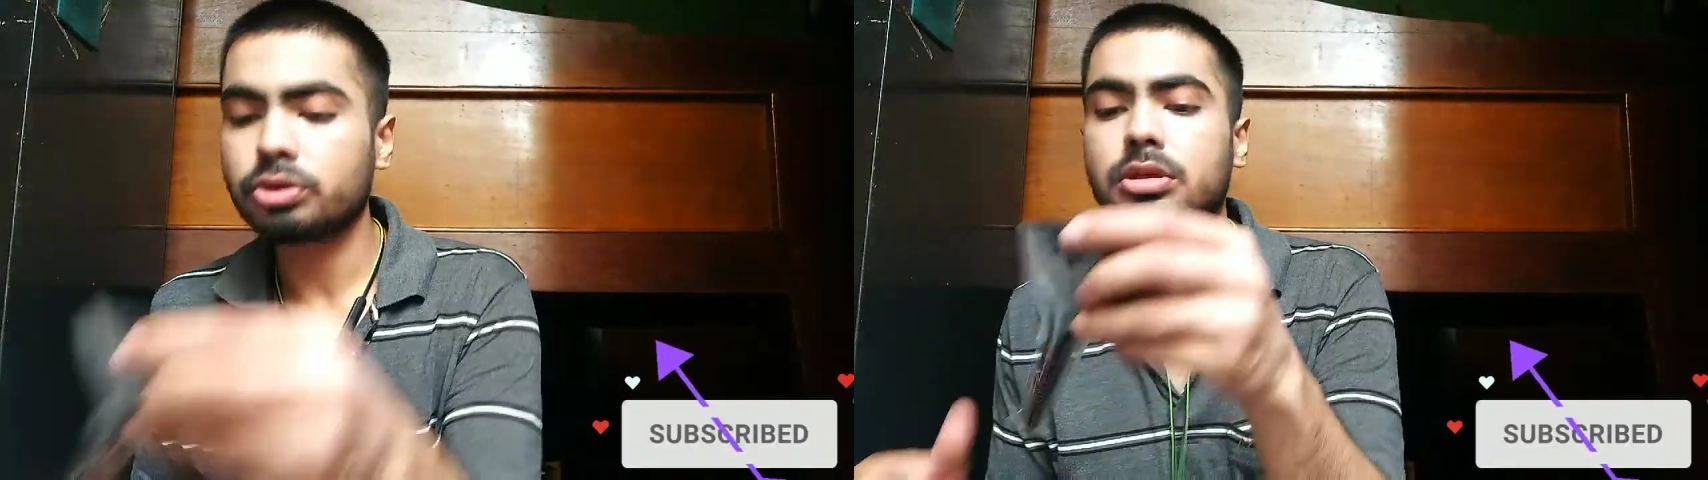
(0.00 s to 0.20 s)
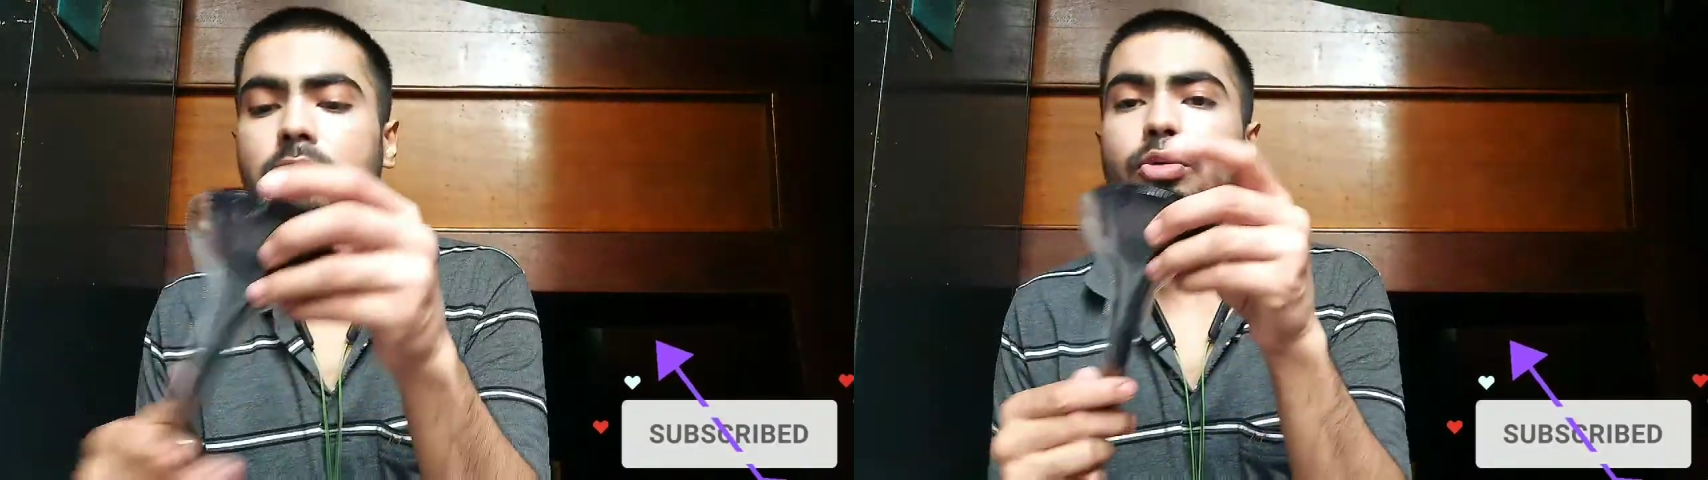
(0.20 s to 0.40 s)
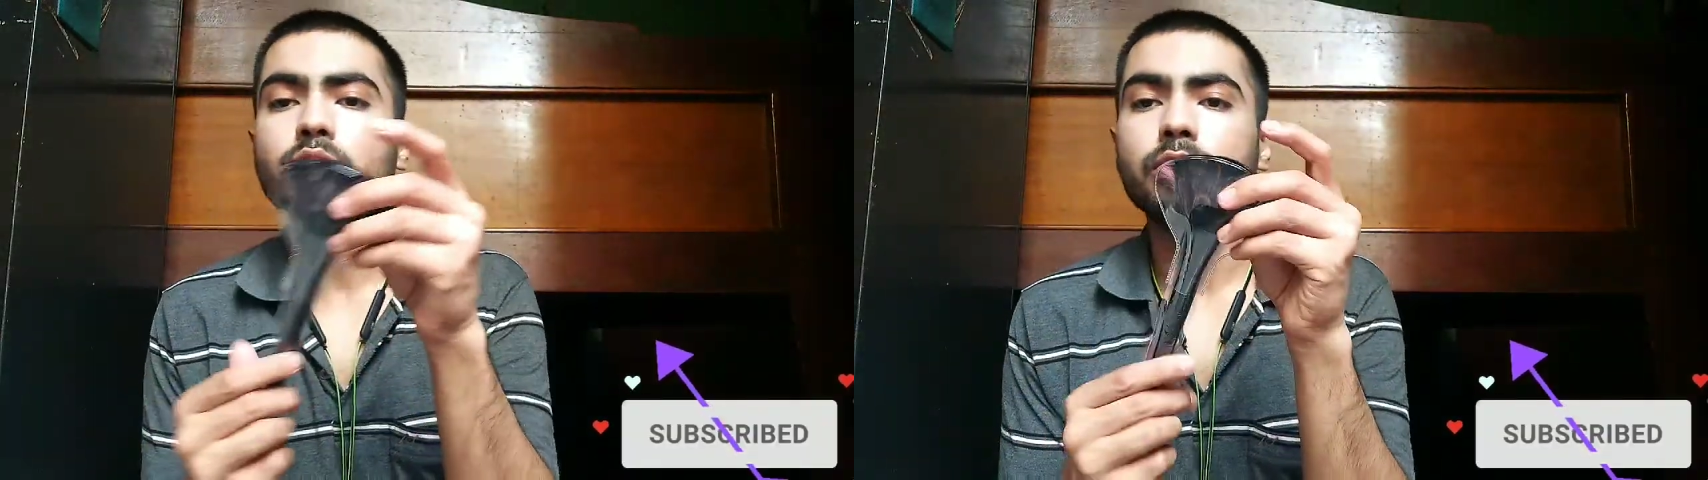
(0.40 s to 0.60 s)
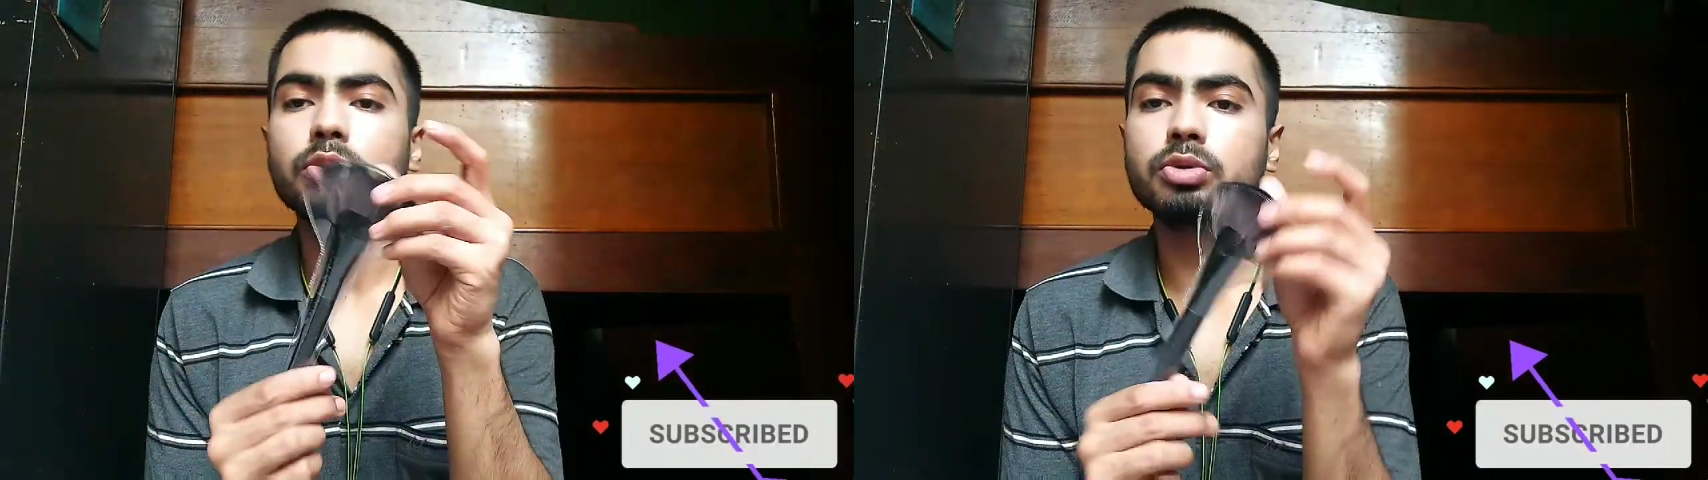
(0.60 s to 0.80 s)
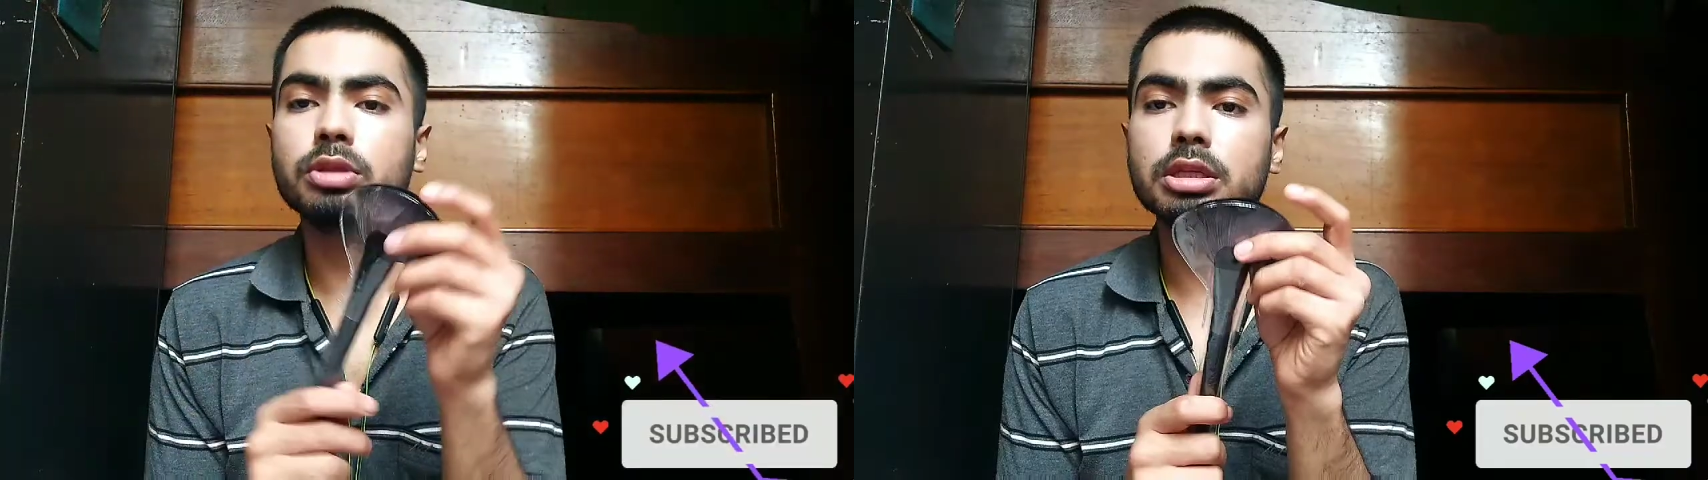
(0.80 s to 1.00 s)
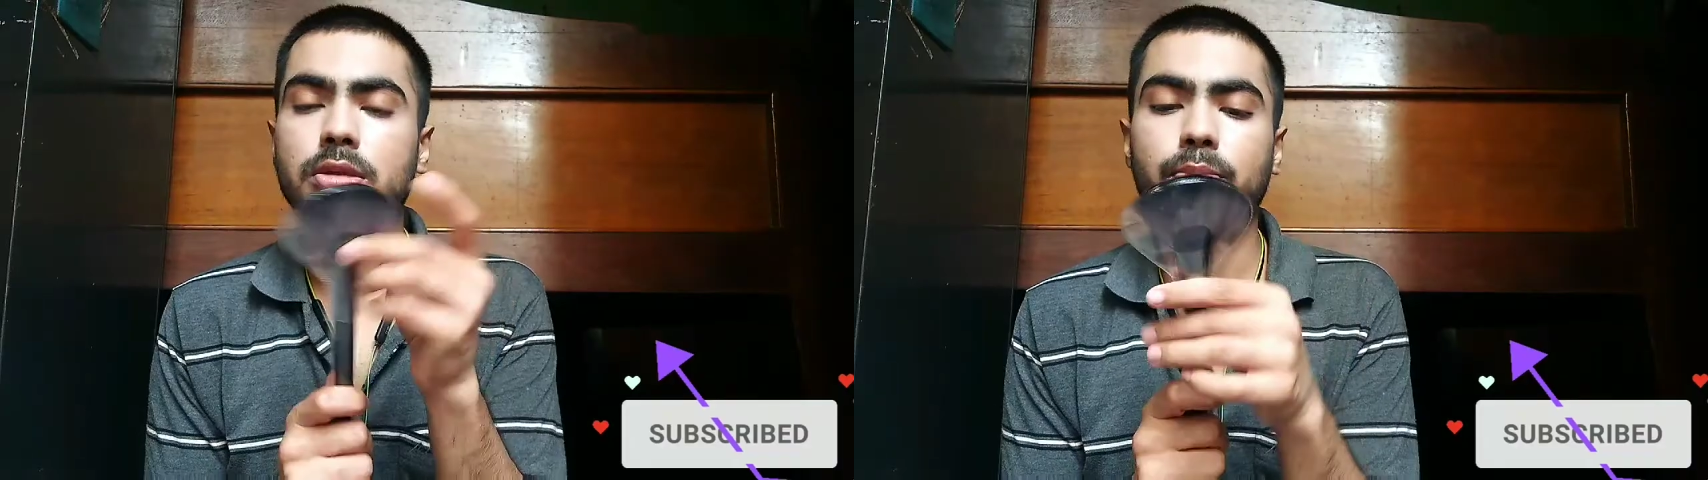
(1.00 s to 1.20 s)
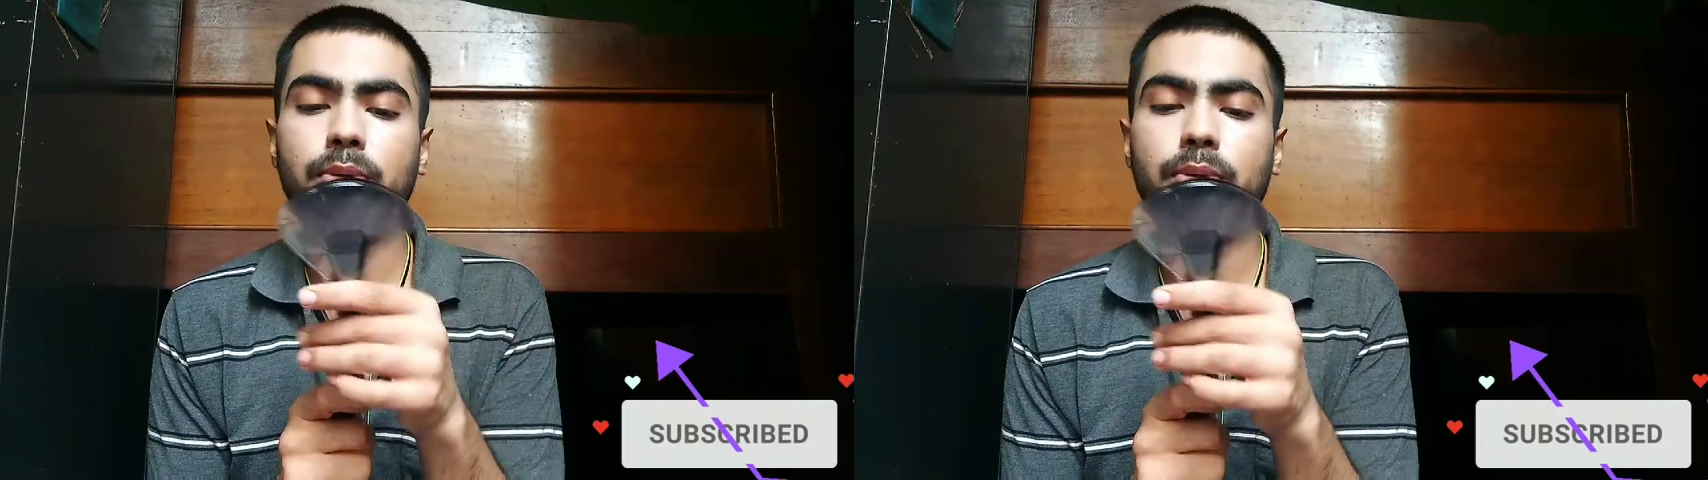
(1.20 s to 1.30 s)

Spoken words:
So for the bronzer, I'm going